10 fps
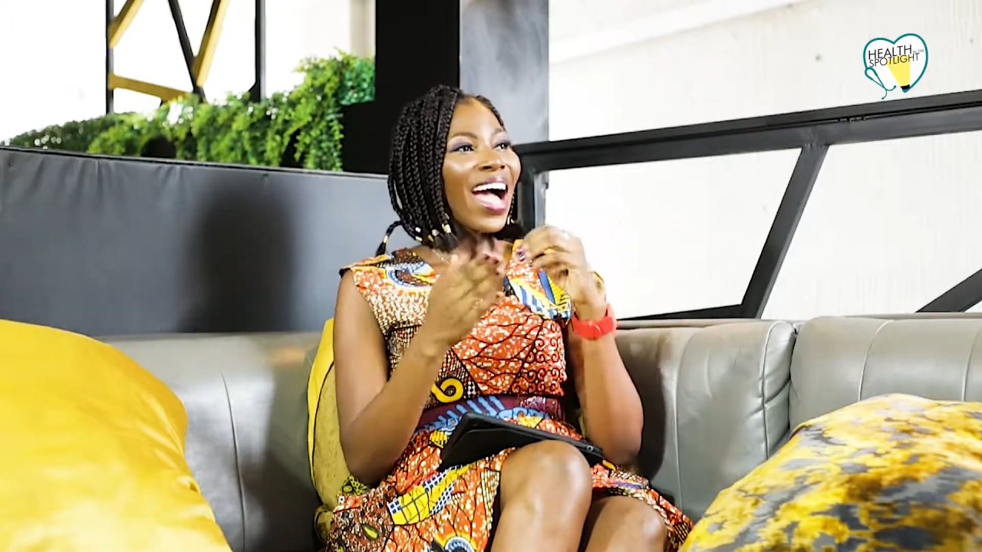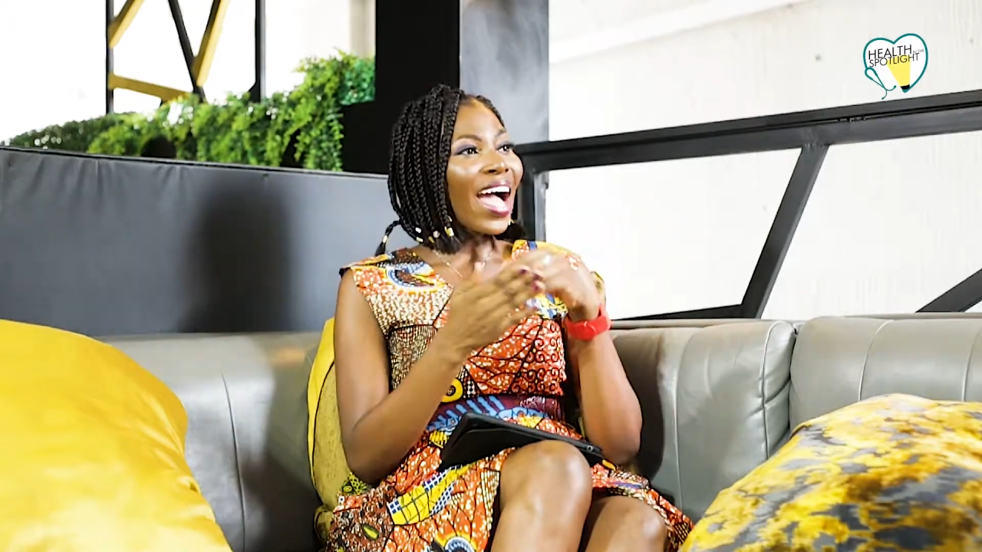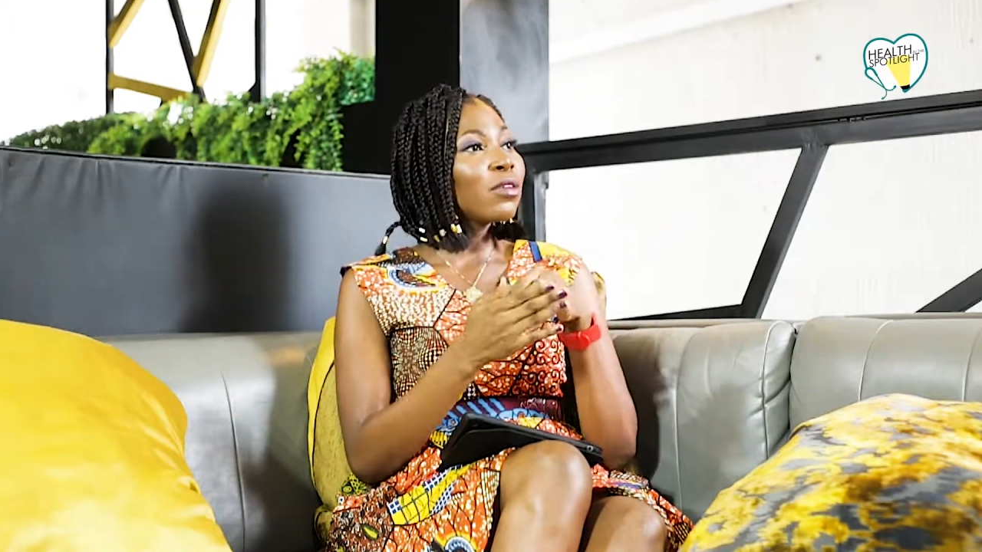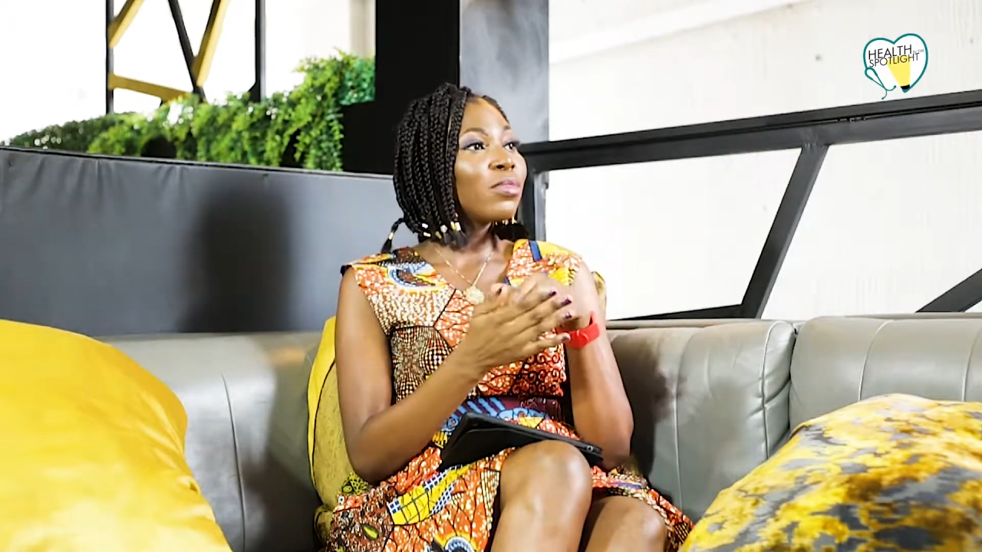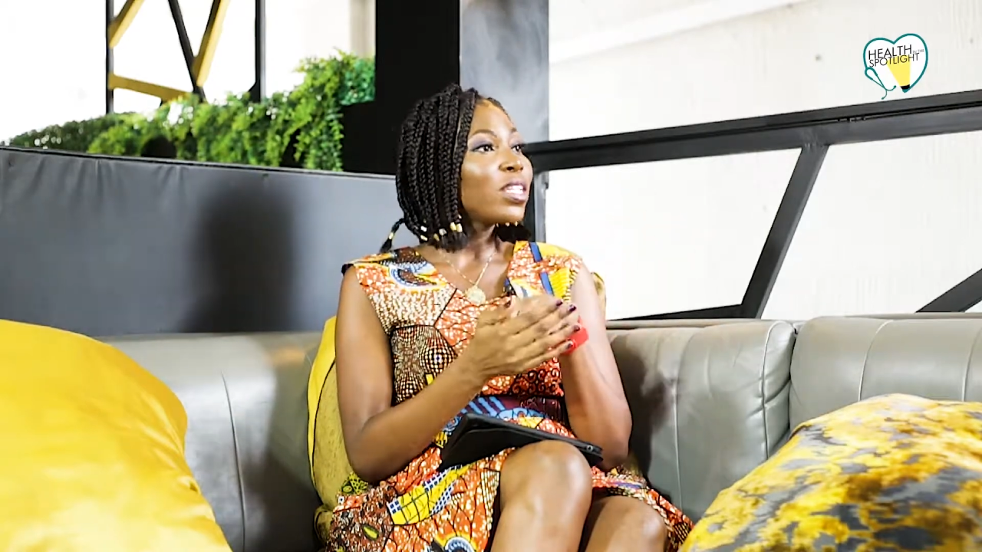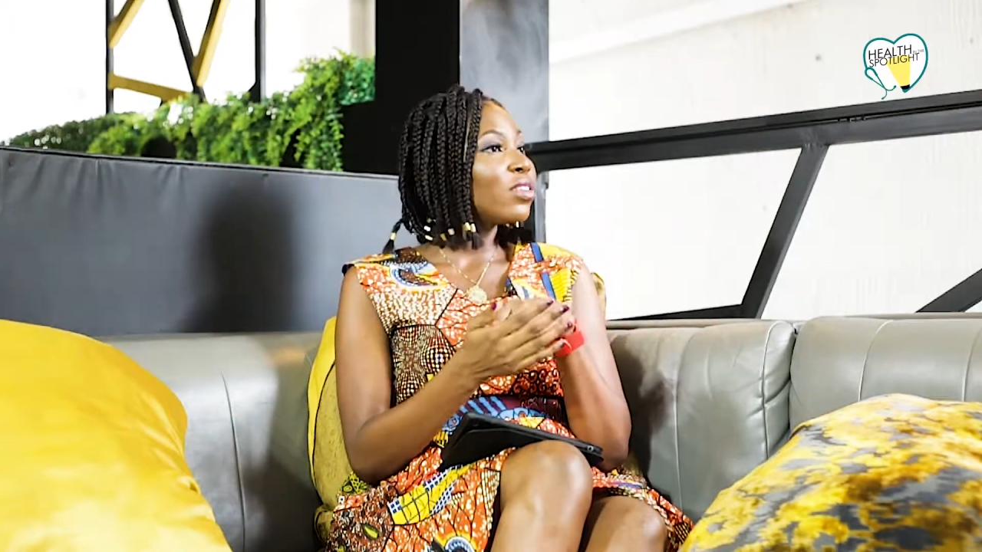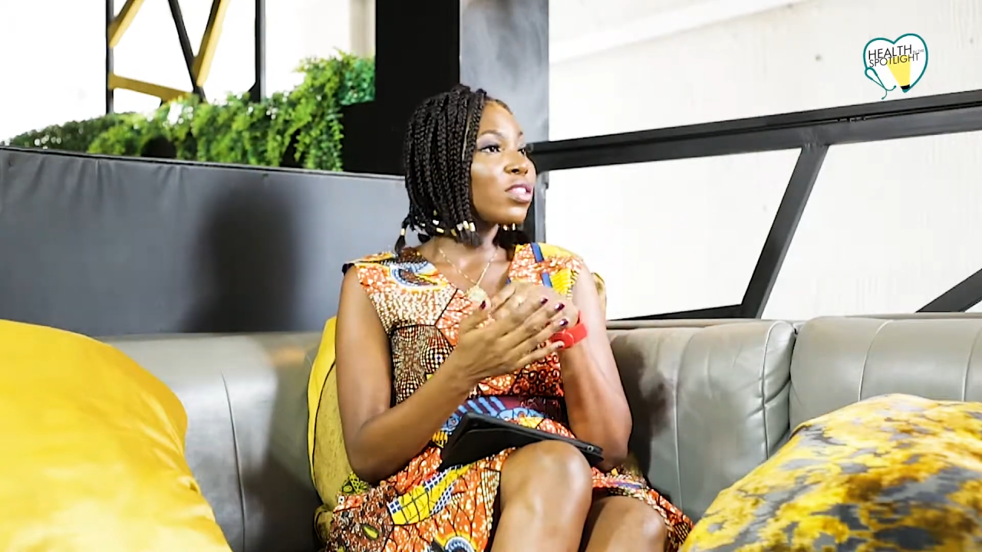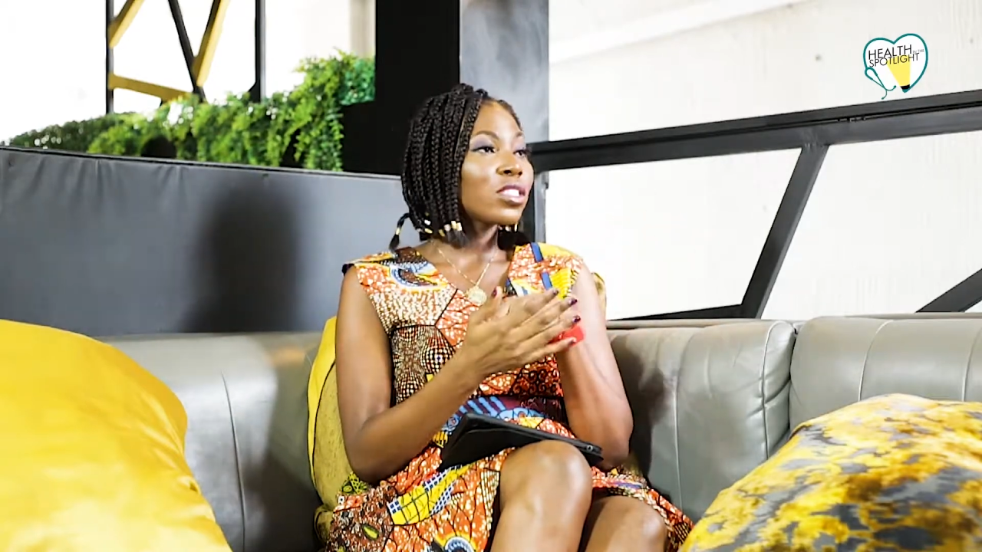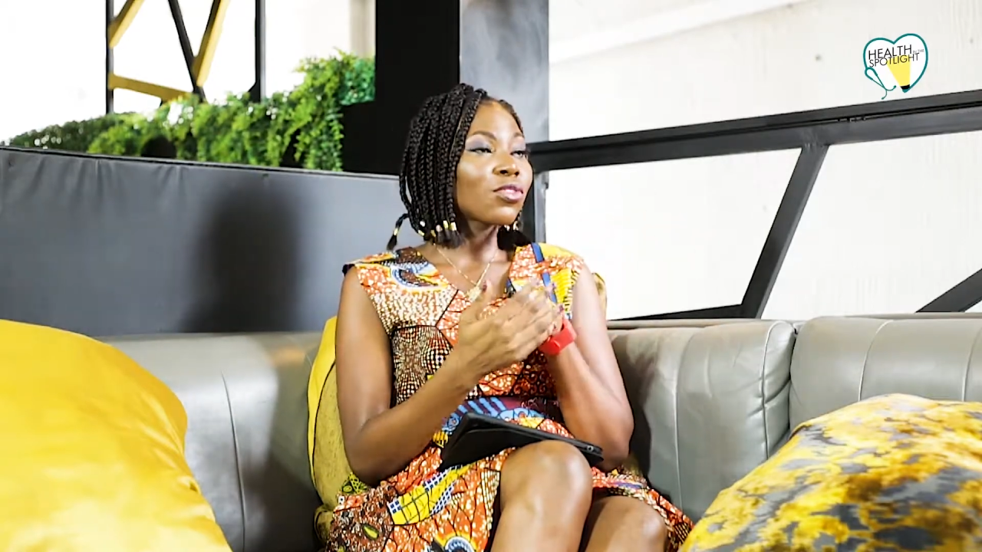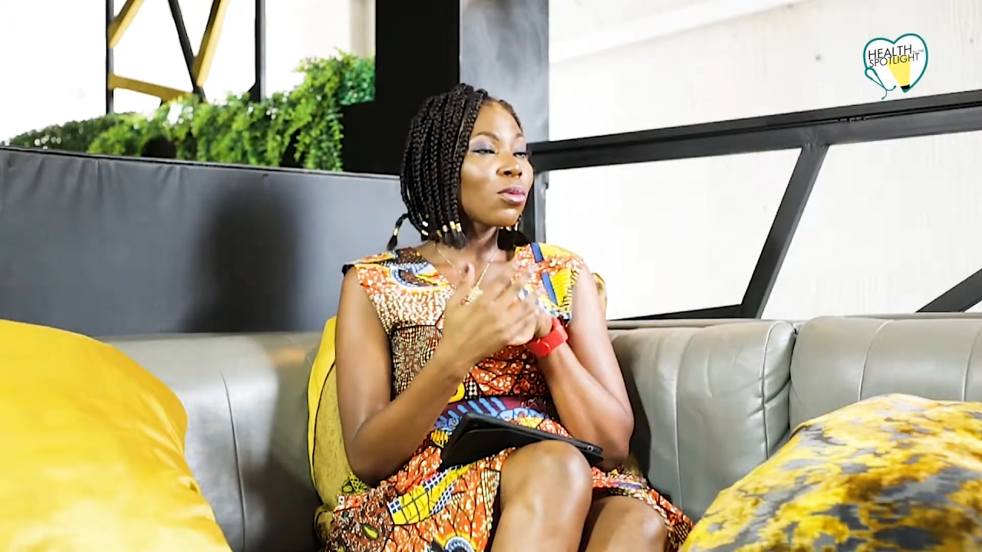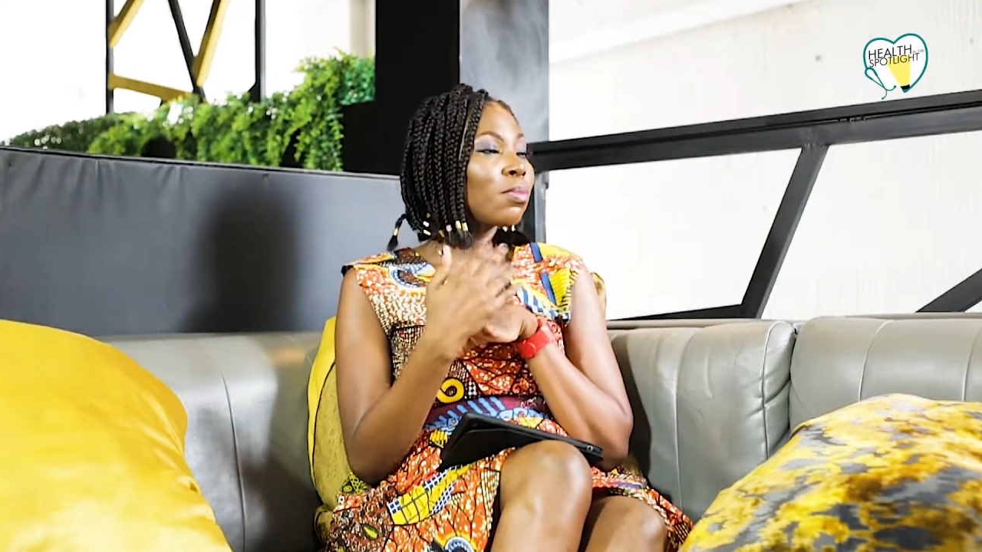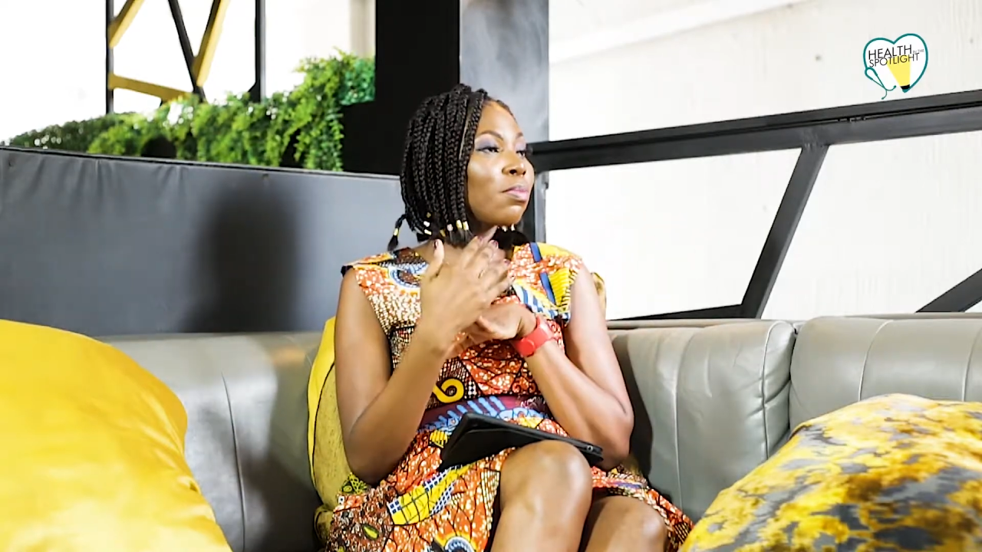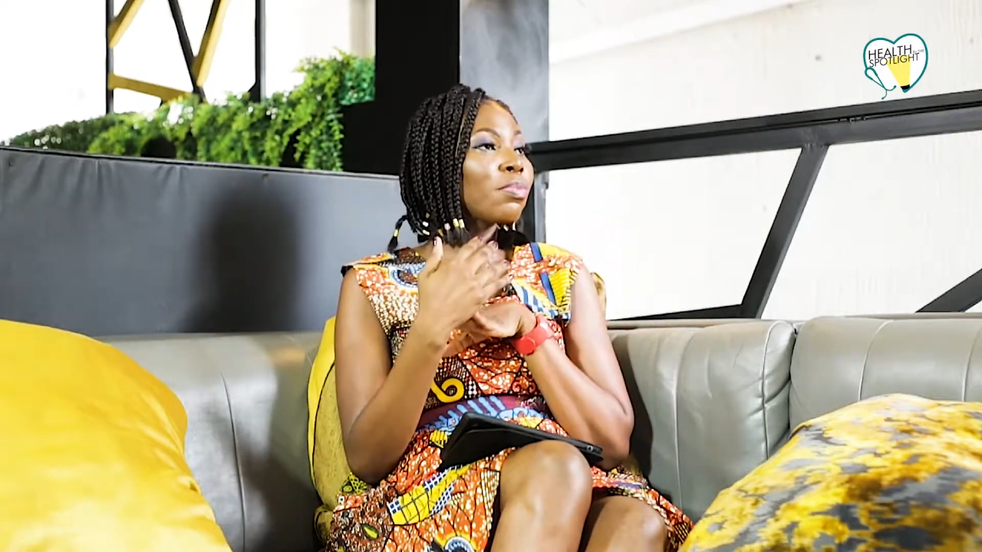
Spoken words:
I believe is from